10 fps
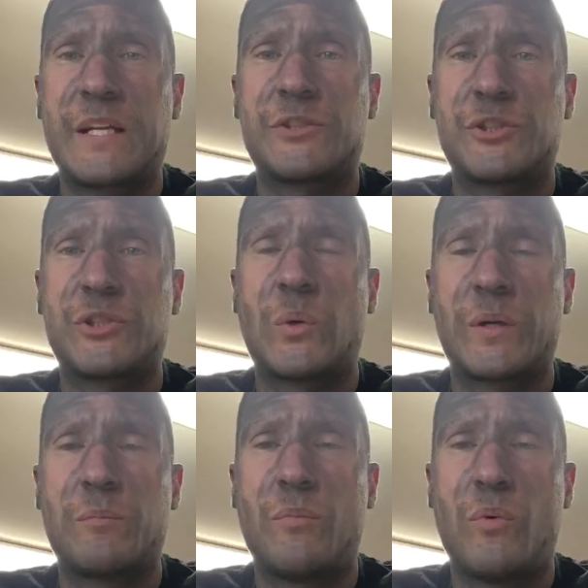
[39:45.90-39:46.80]

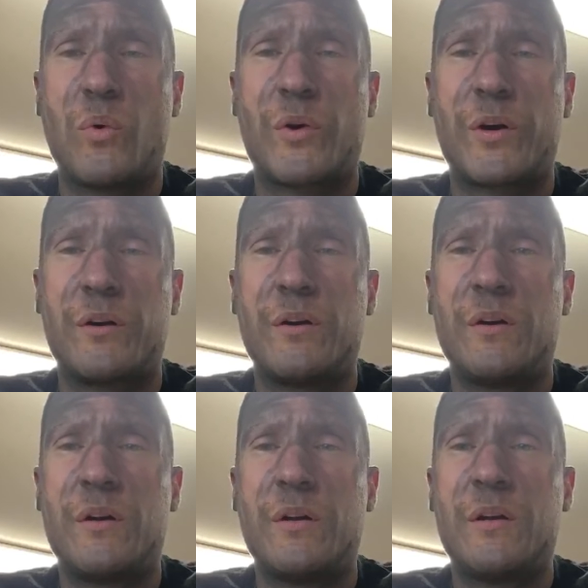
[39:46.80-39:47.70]
showing more
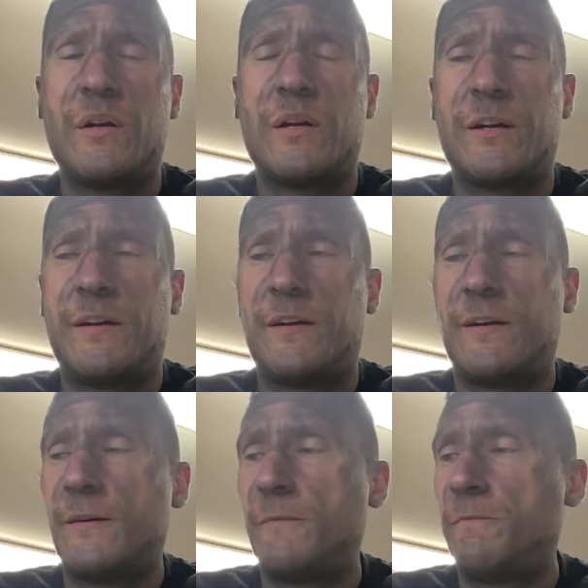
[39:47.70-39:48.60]

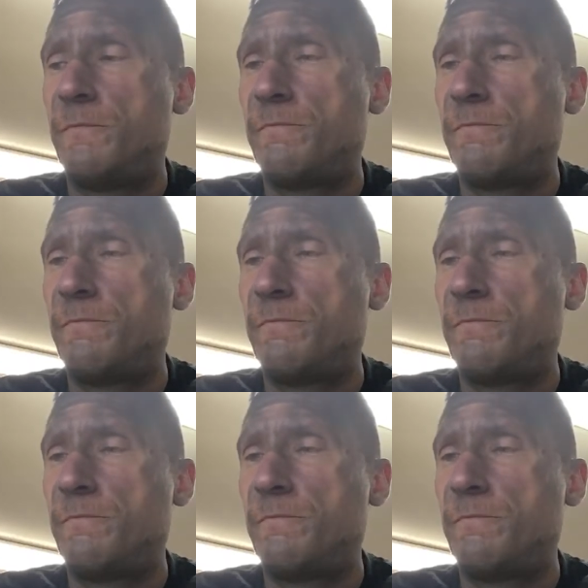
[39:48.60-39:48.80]
of